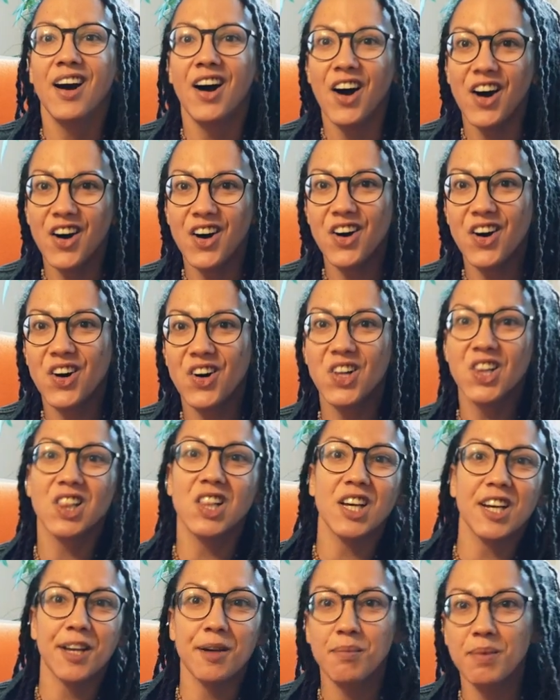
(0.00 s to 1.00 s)
Oh,
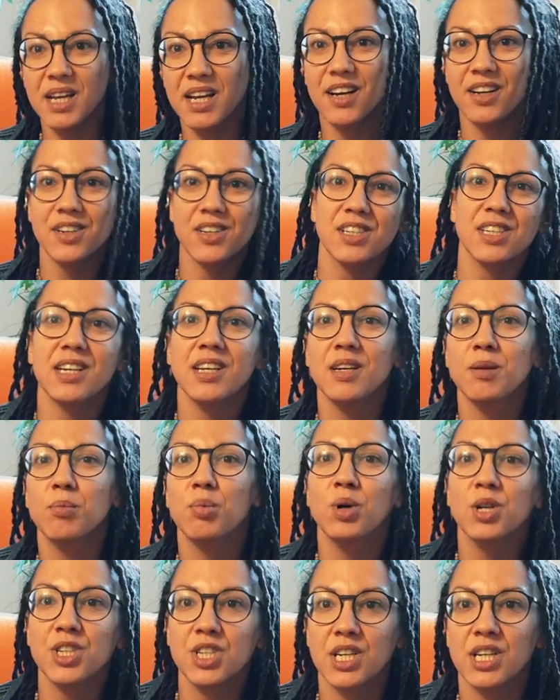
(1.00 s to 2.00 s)
look at me understanding
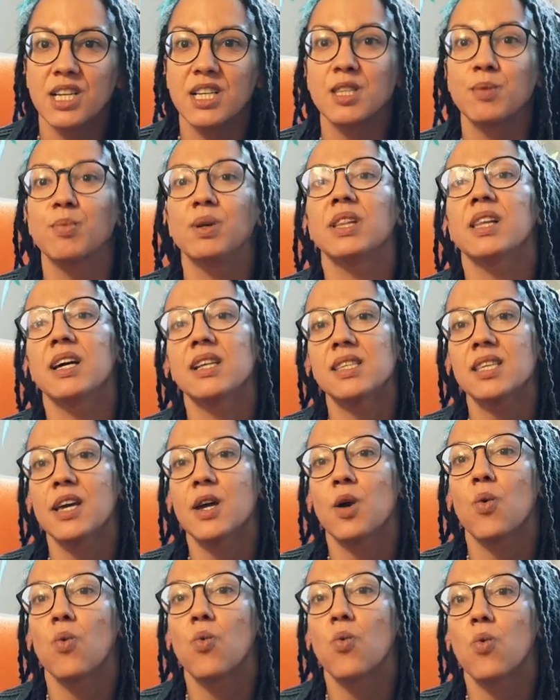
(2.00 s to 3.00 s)
Portuguese, but that's
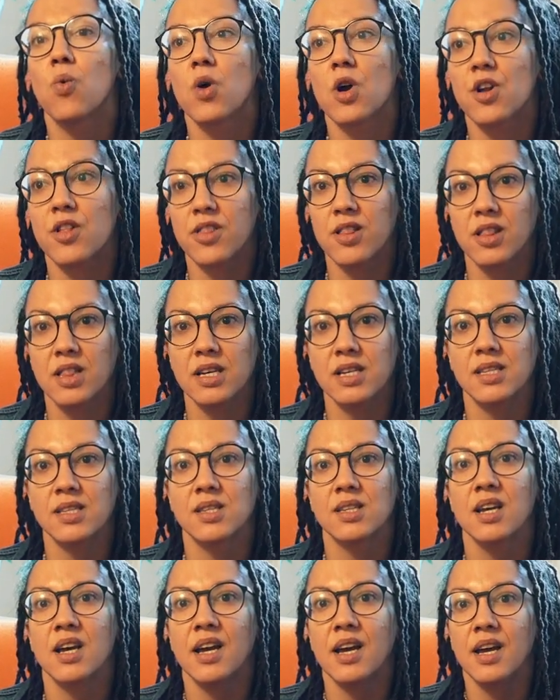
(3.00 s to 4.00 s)
like worthless
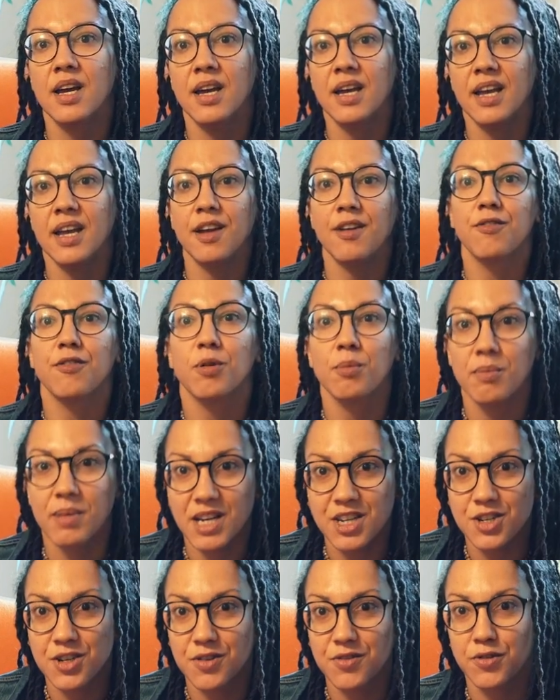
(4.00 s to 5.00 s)

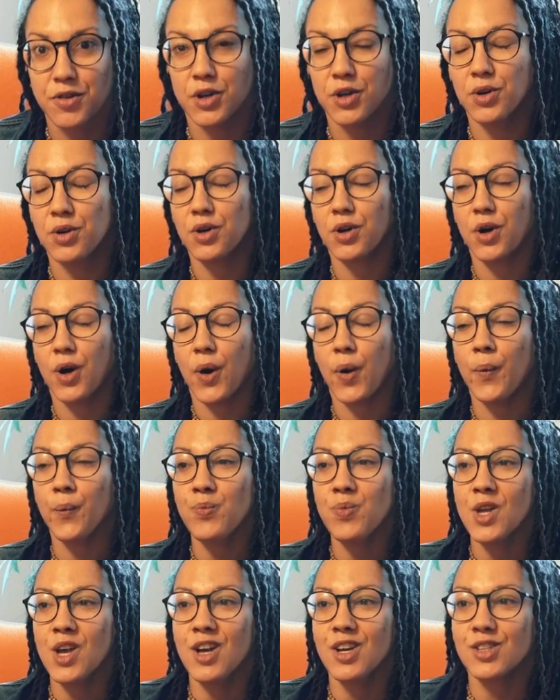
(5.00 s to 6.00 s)
information for you to know.
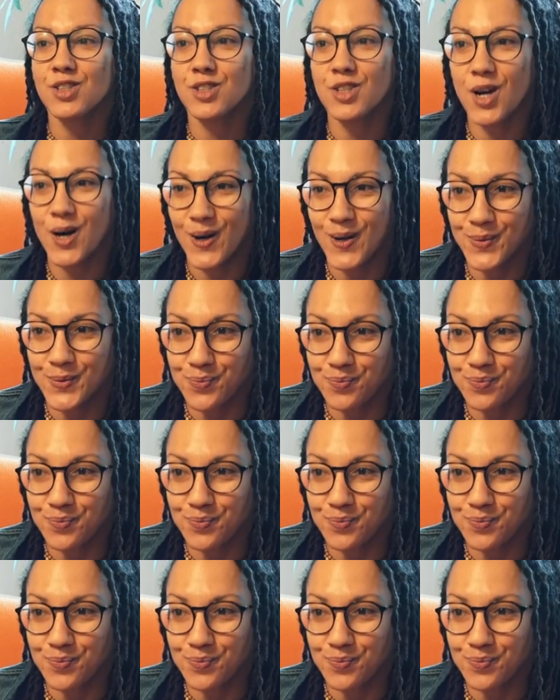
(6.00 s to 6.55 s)
So